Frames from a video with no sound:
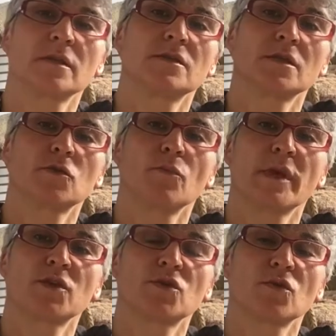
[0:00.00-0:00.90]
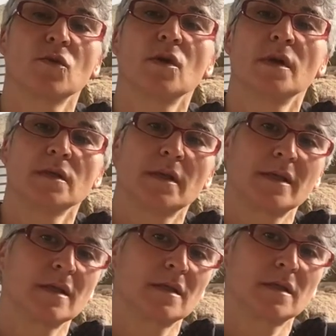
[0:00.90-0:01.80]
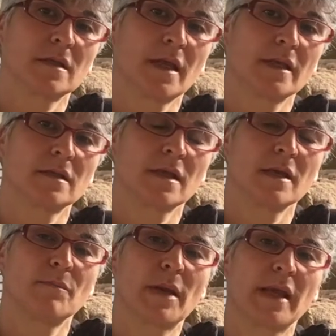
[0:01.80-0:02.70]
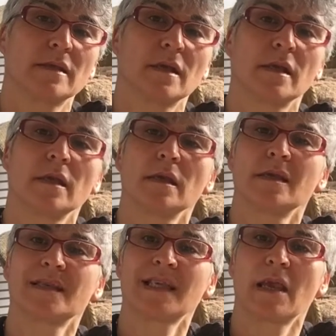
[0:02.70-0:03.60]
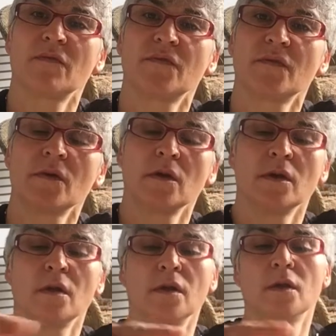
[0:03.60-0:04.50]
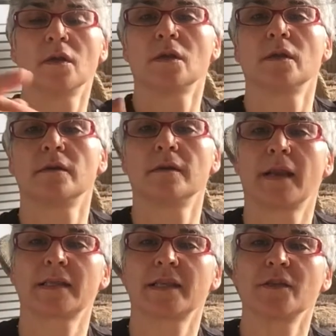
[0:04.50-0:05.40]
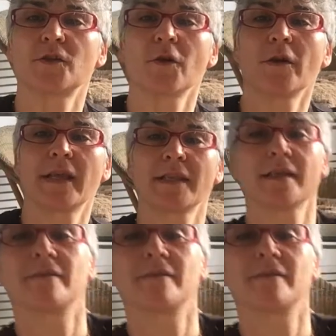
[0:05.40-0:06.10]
It's just to make sure that it stays in place and it is safe. Let's install it.